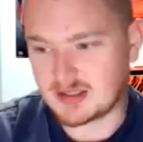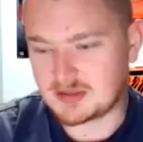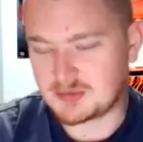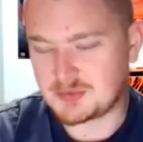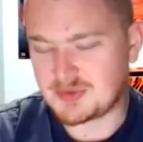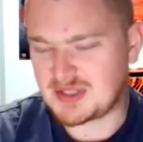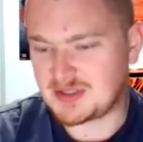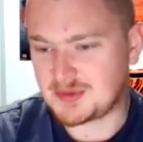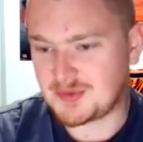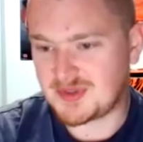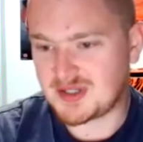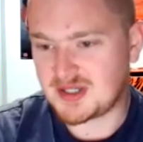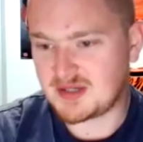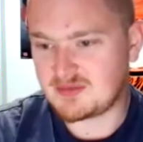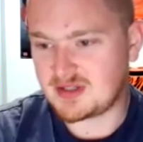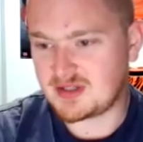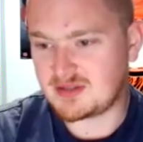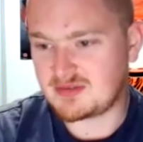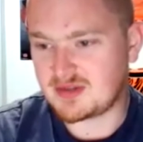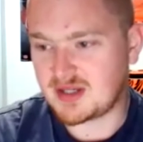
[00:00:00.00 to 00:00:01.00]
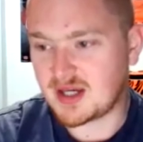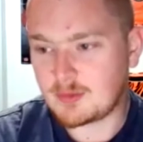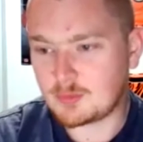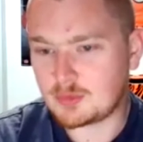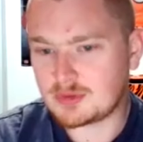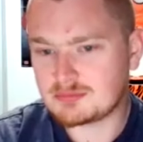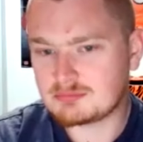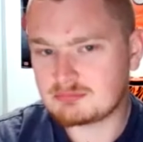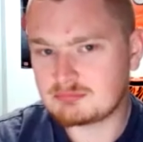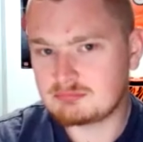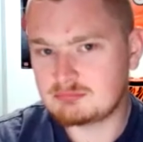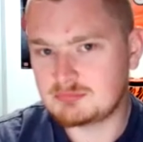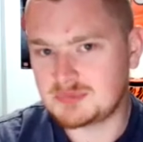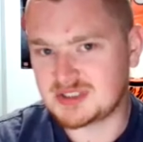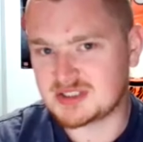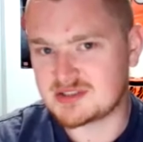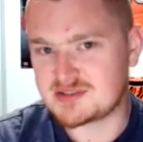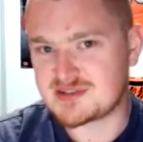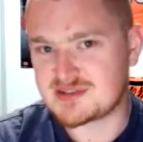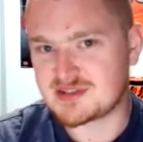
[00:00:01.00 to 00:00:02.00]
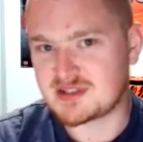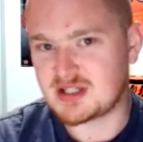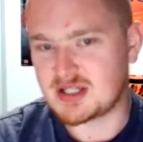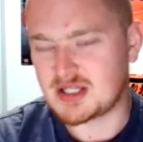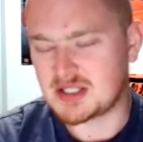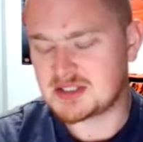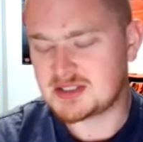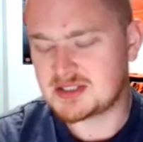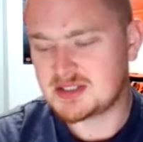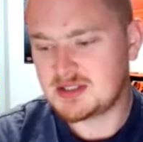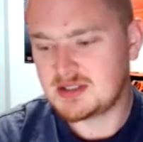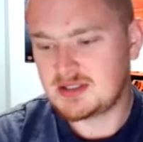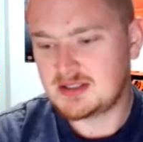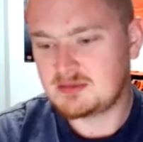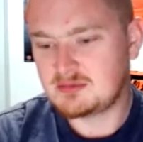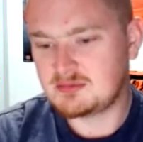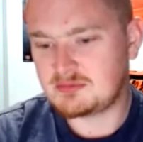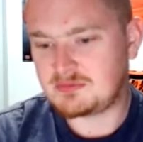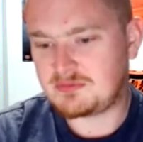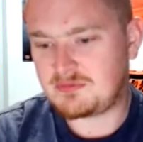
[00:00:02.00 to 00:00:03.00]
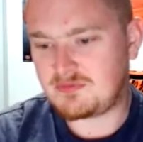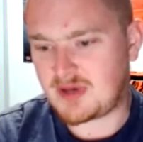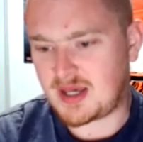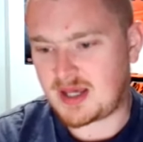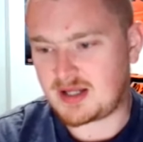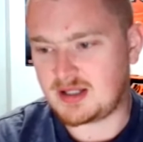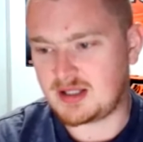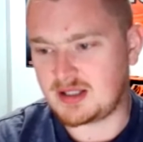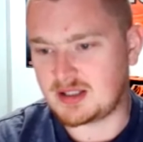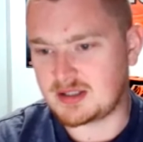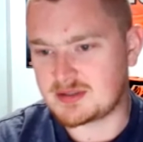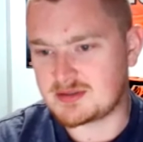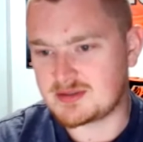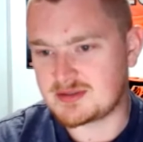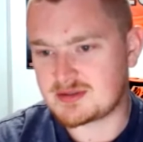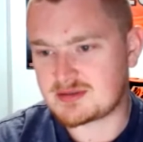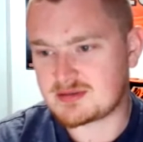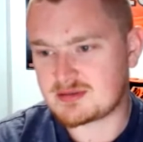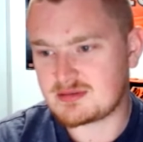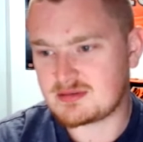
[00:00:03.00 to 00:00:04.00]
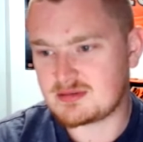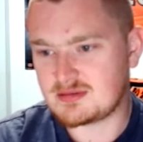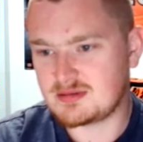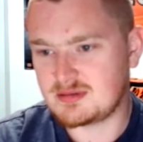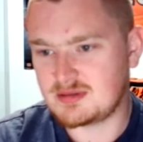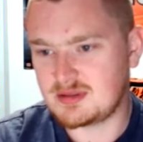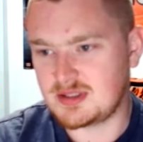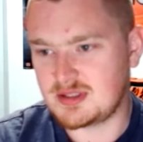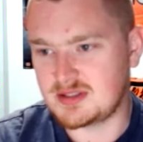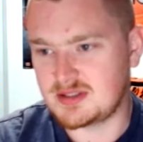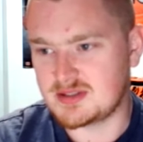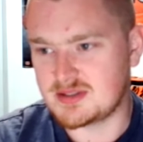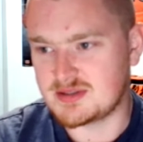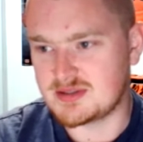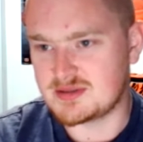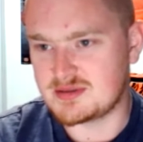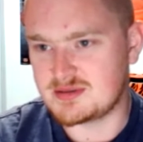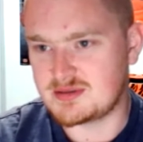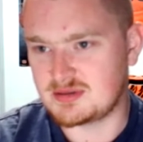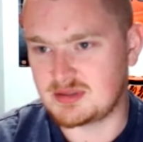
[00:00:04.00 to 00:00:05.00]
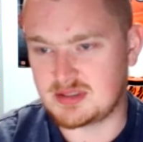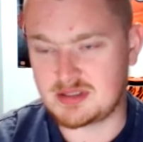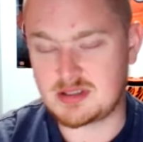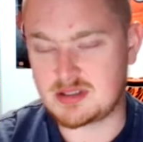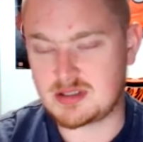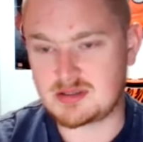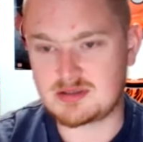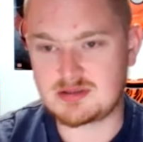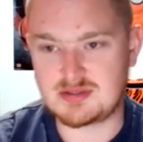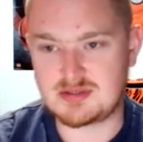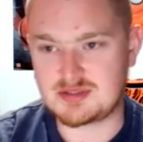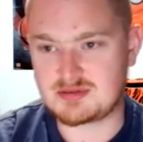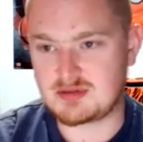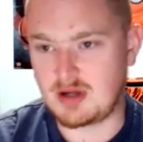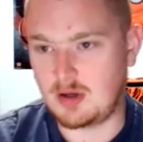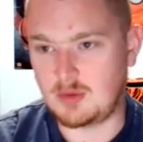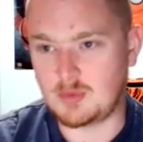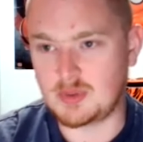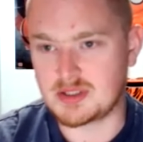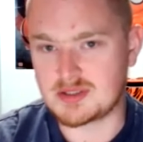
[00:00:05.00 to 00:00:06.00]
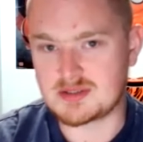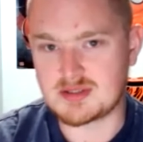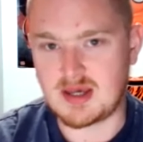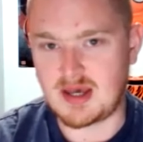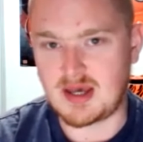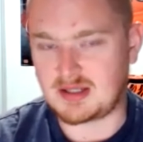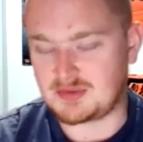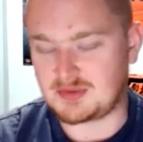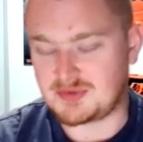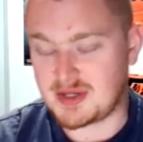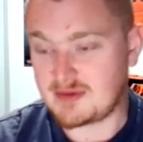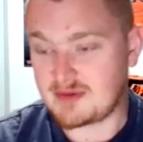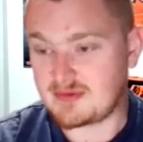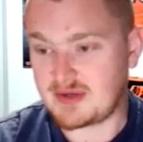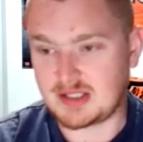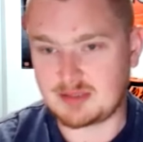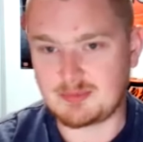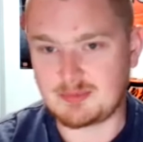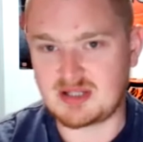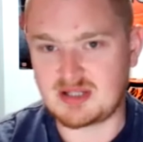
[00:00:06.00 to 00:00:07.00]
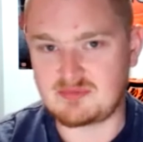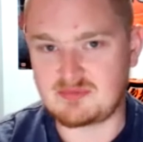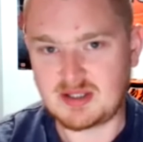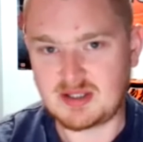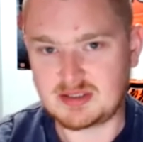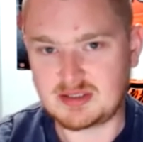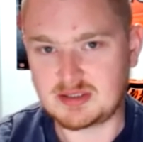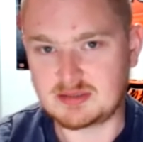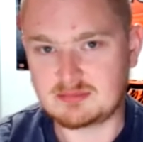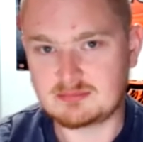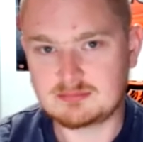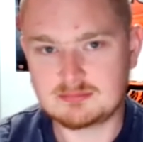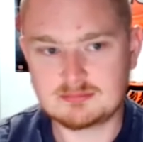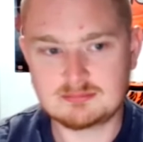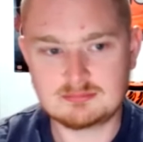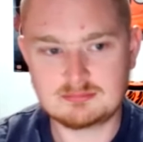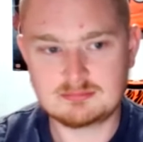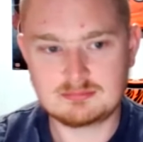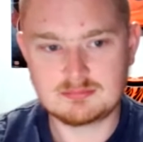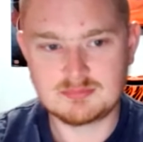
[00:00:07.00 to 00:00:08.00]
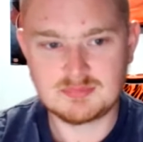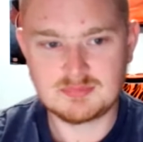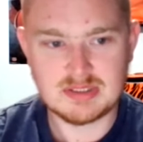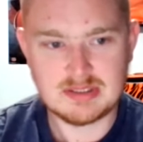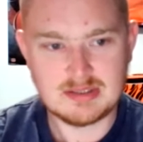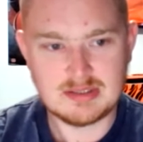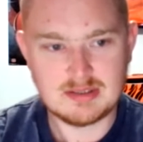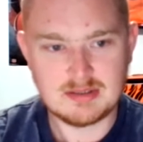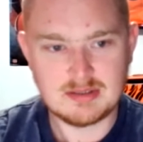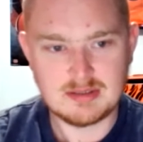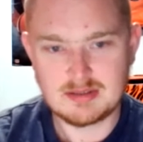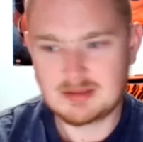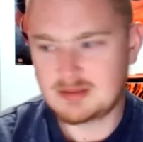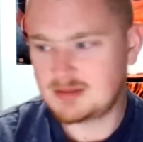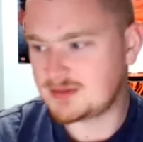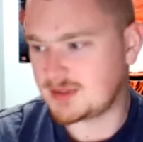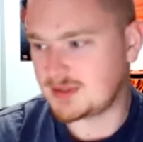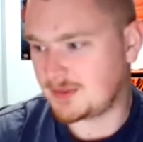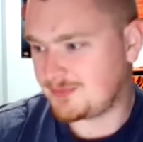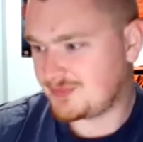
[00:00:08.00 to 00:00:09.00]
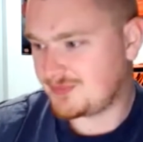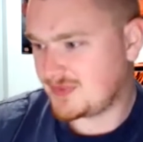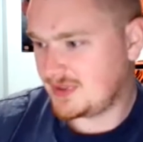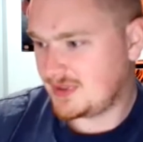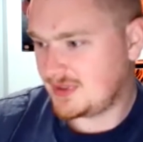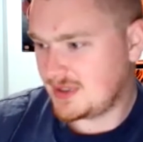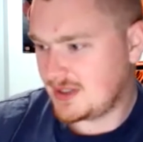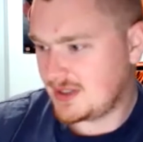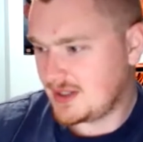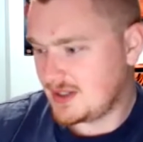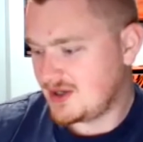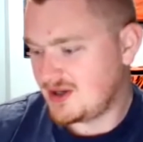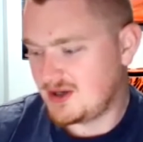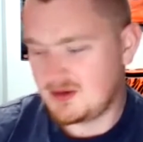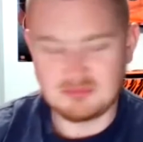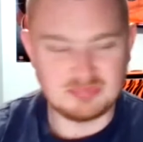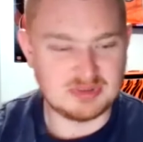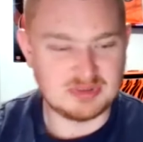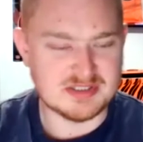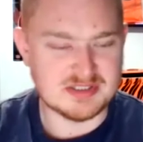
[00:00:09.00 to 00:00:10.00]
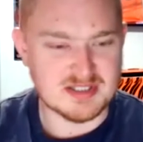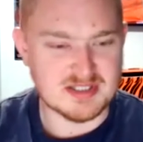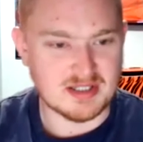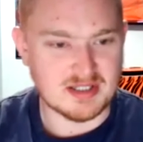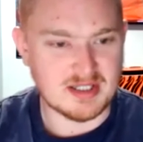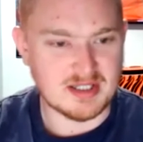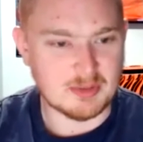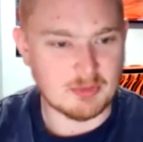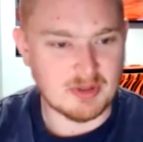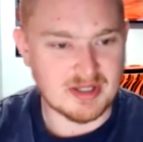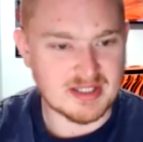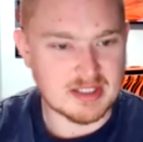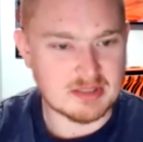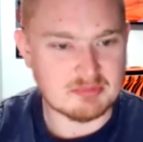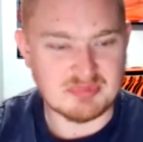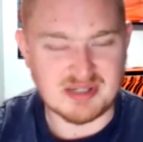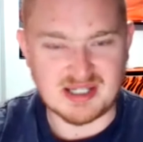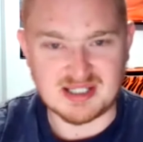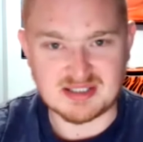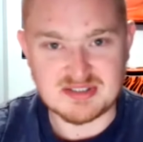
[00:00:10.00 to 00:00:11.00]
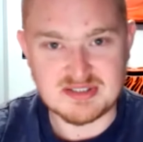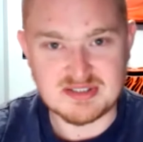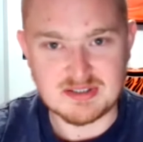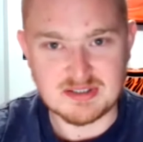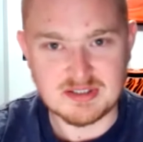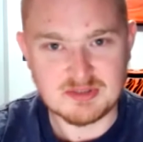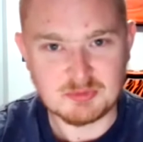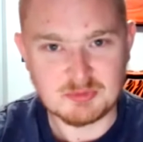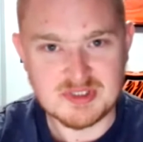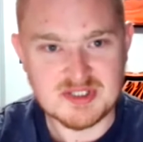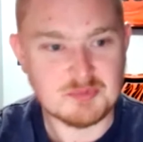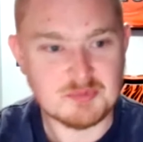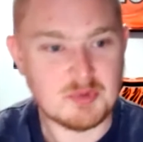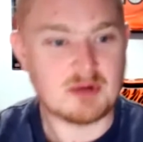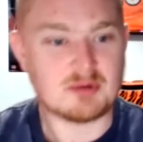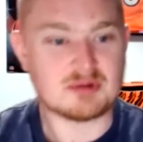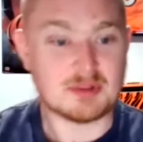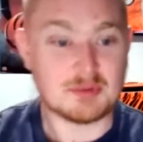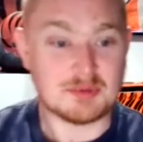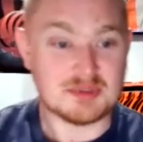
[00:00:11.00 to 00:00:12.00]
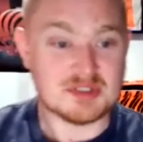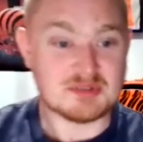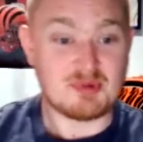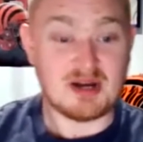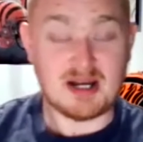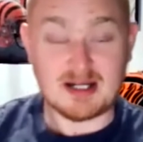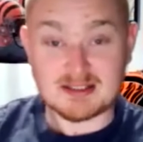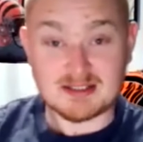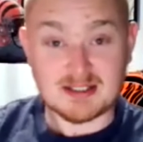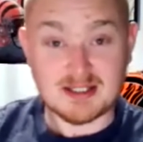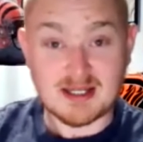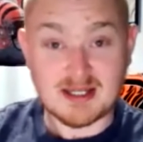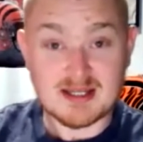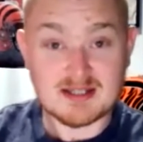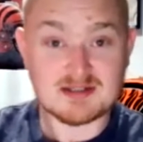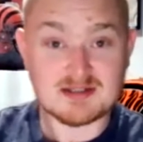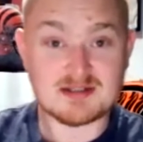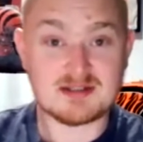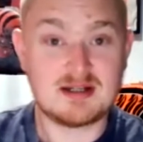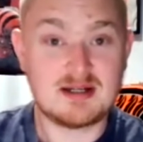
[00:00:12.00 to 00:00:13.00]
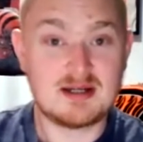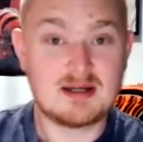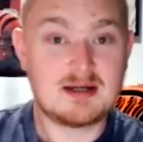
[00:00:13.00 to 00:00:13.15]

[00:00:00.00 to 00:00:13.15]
I don't think I've had that one, but Fatheads is delicious, just always. I don't think I've had a bad Fathead. So, but anyway, getting back to the reason why we're doing this podcast.